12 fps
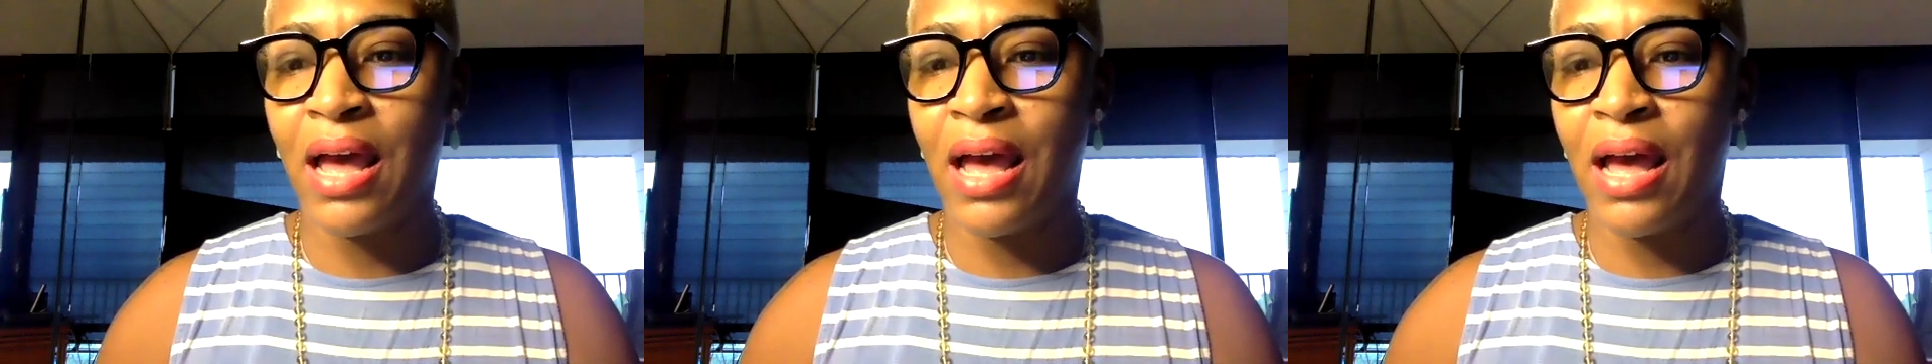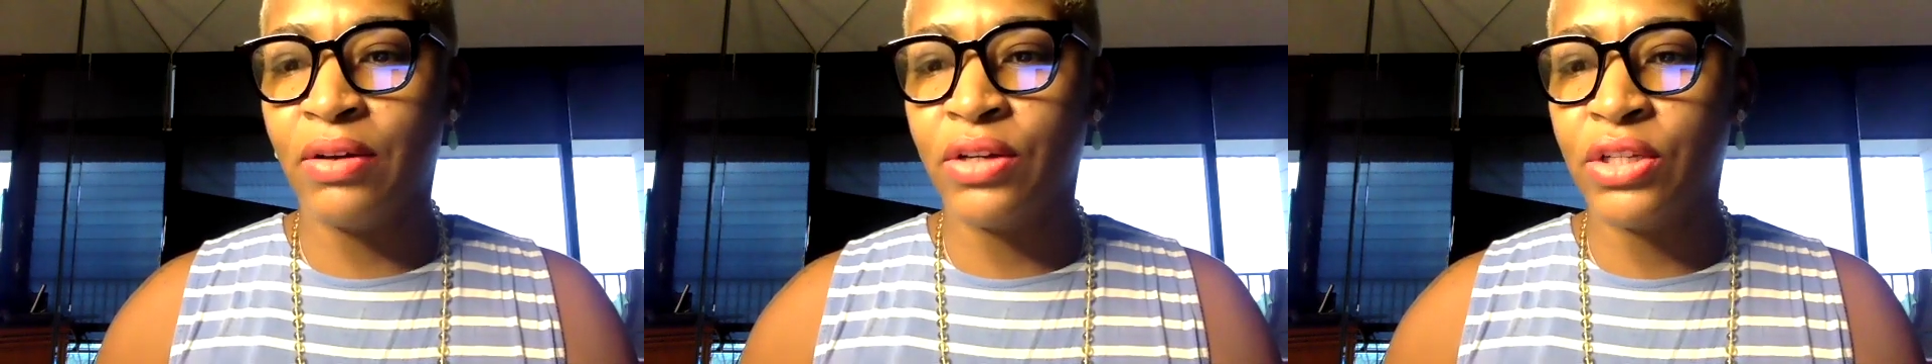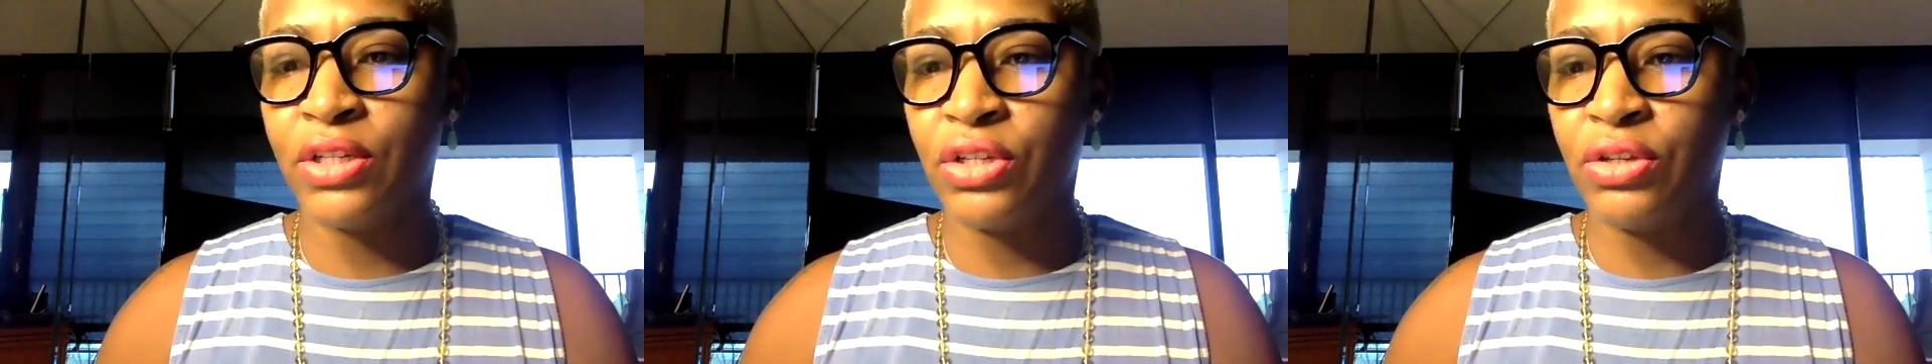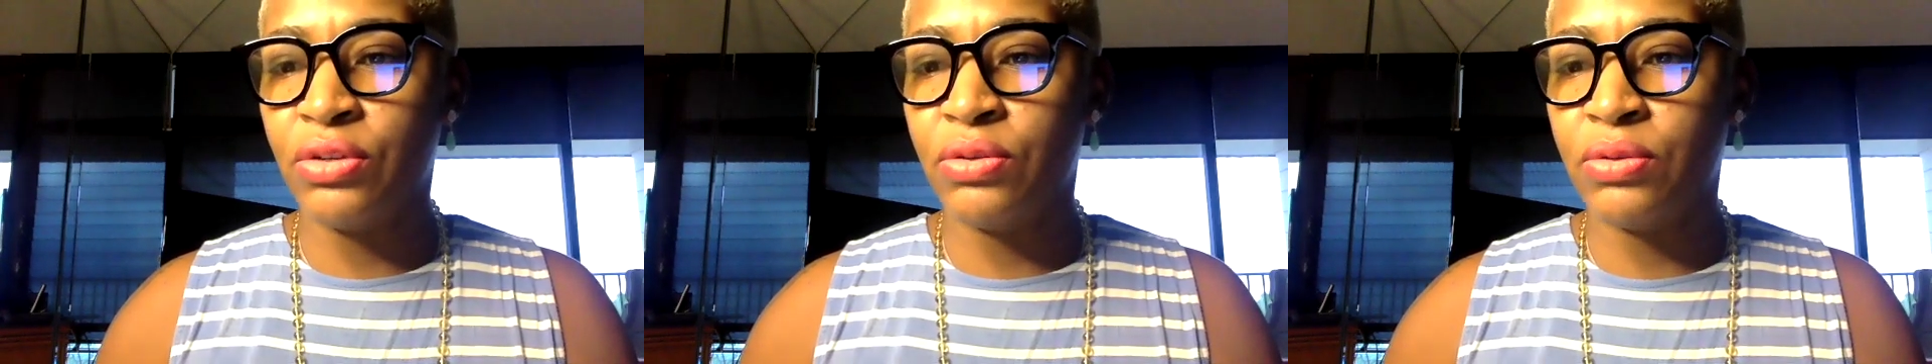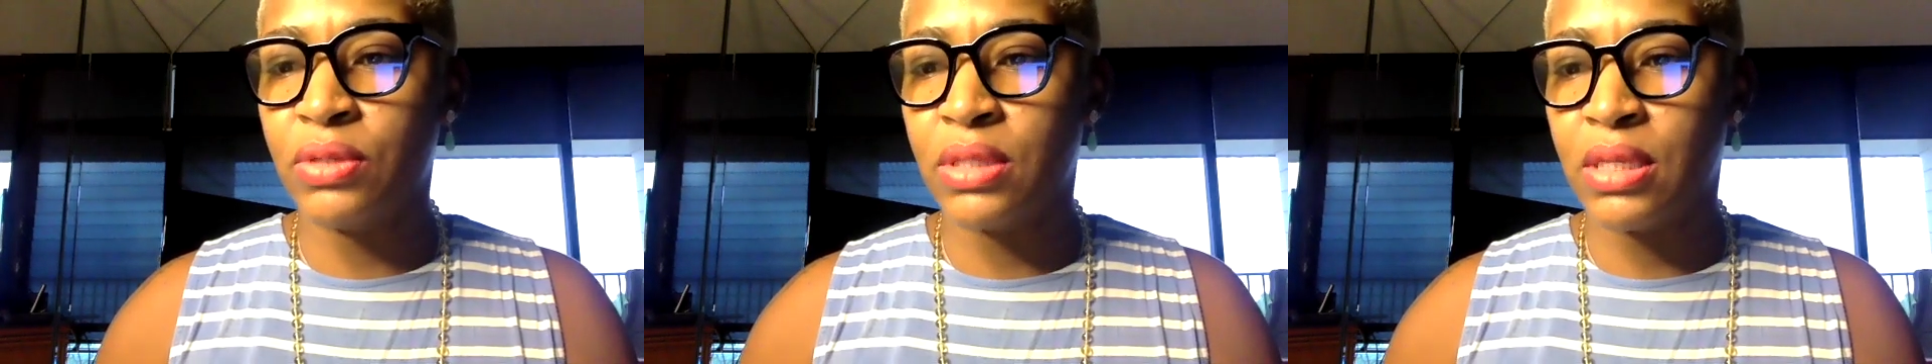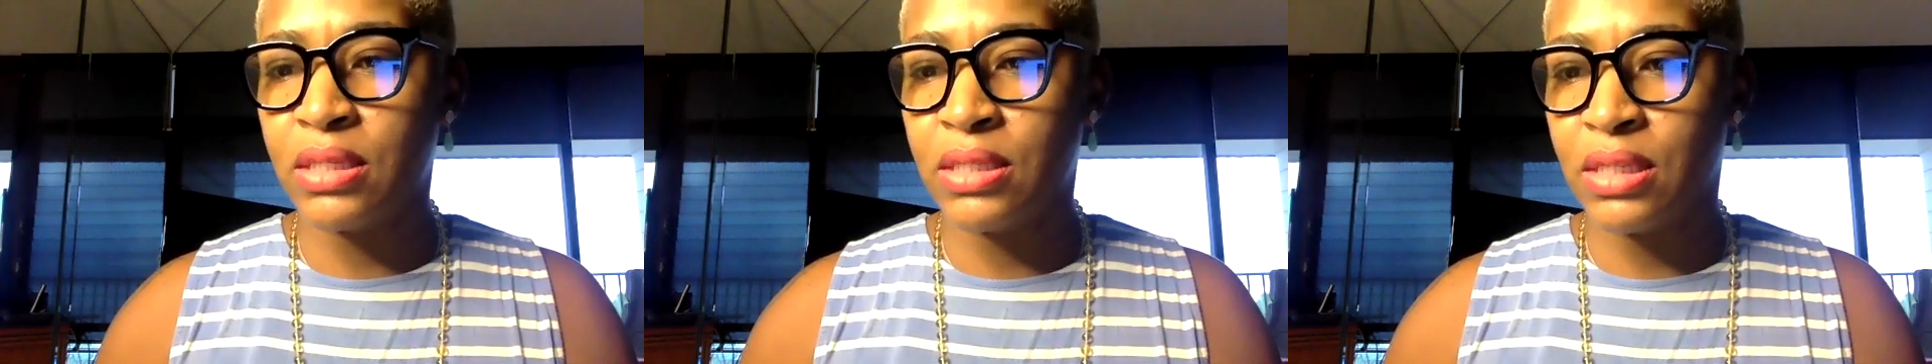How could you use
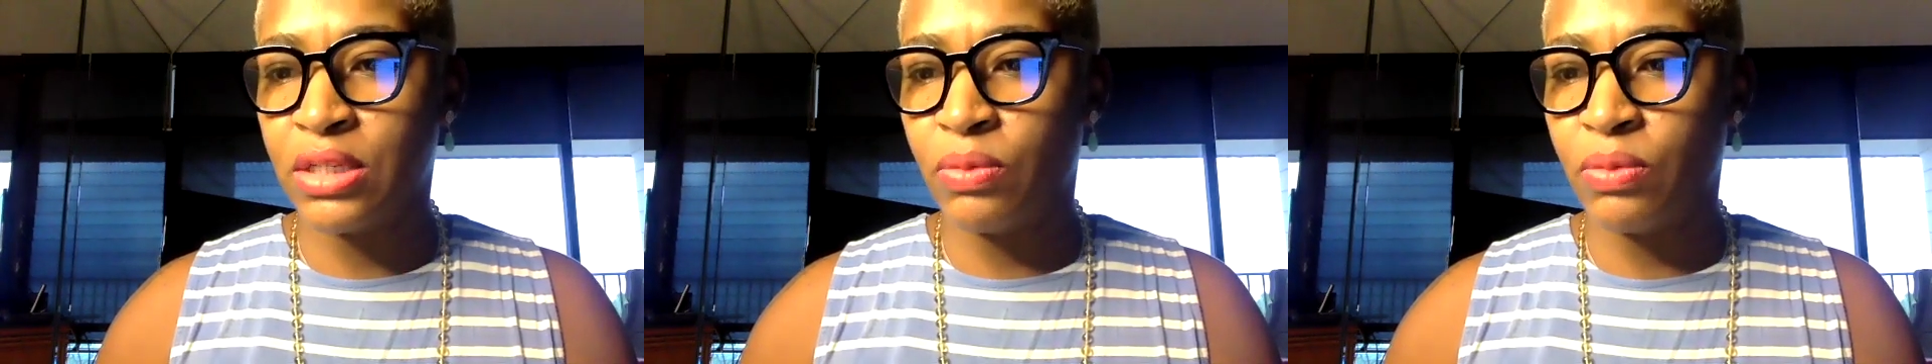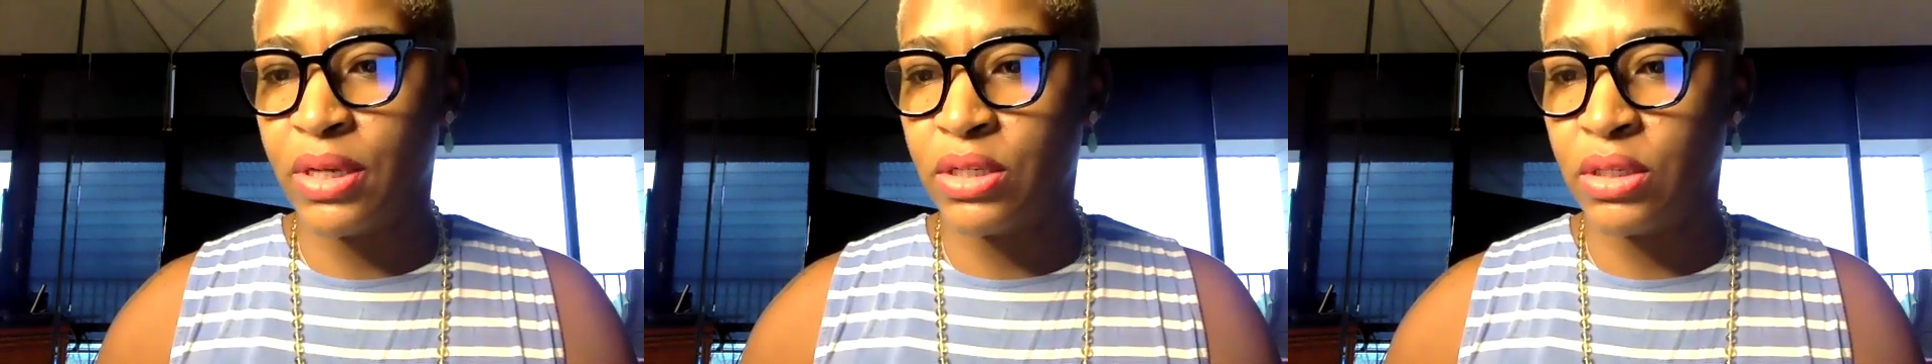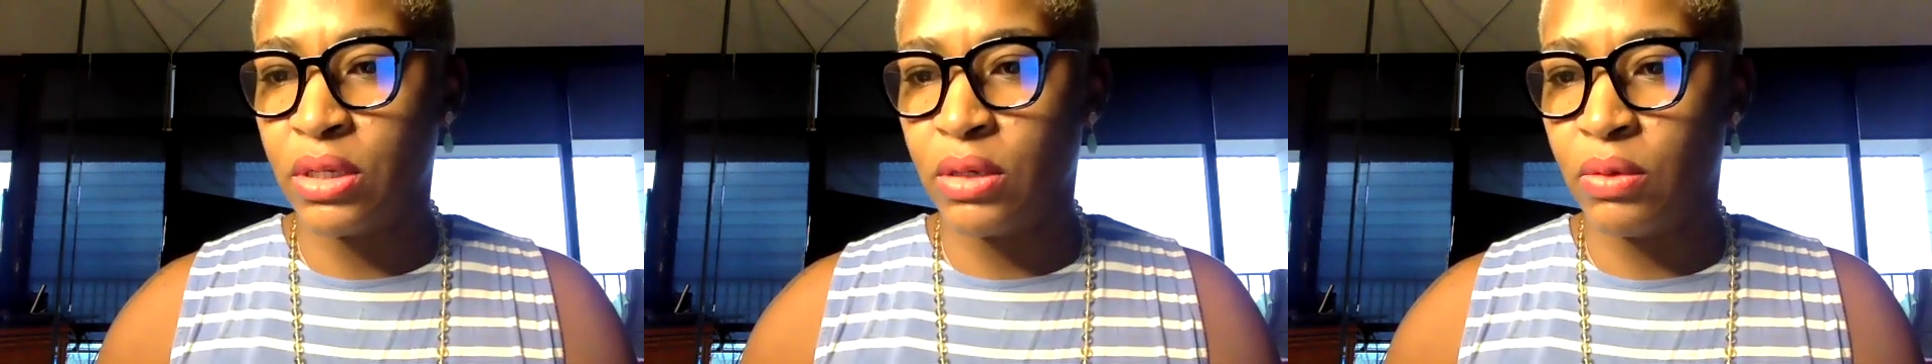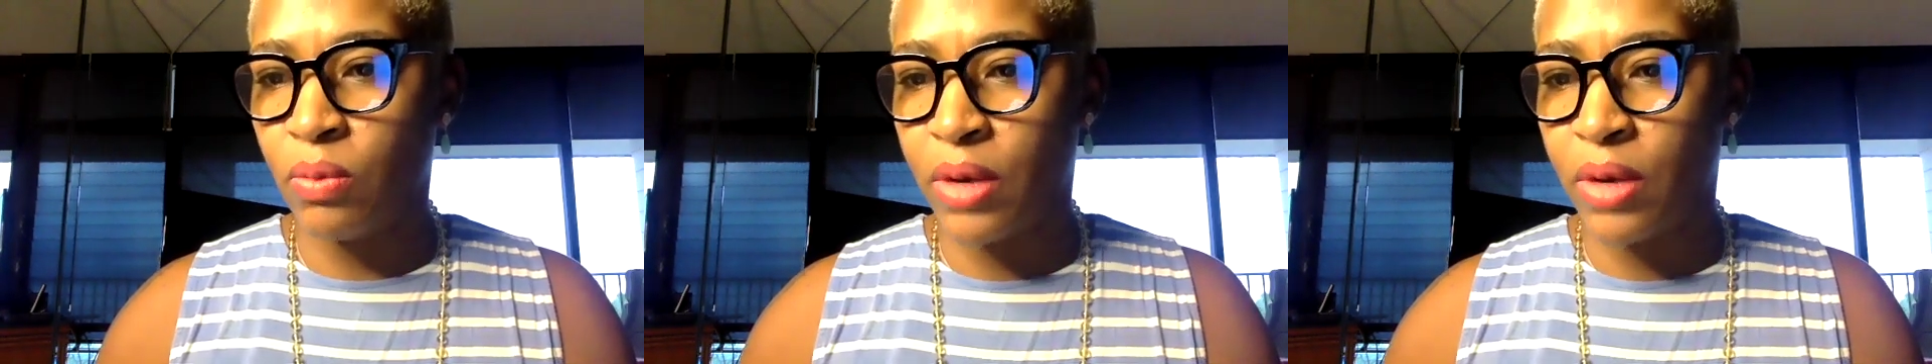this situation